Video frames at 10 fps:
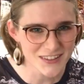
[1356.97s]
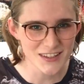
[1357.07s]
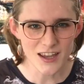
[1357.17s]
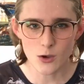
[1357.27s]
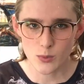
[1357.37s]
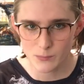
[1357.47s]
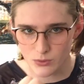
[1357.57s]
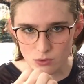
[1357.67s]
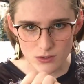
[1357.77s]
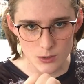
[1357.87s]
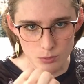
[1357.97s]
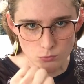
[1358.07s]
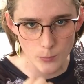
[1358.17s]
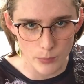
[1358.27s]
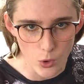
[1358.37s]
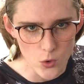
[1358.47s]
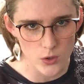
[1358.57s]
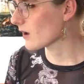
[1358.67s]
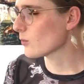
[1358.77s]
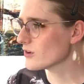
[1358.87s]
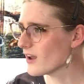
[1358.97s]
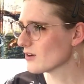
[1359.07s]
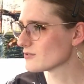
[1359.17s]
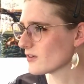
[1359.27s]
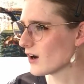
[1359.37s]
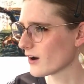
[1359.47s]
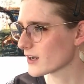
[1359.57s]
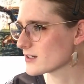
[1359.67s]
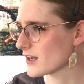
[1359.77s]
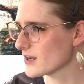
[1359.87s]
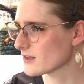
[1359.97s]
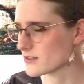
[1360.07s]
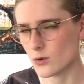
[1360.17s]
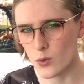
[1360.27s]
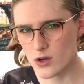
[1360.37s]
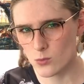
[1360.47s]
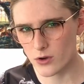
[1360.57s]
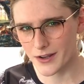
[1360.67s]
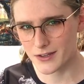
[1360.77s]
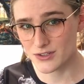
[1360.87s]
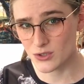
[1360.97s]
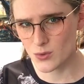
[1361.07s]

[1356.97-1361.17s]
yeah, we're building up a rapport. I wonder how far I can take this. I wonder what I can do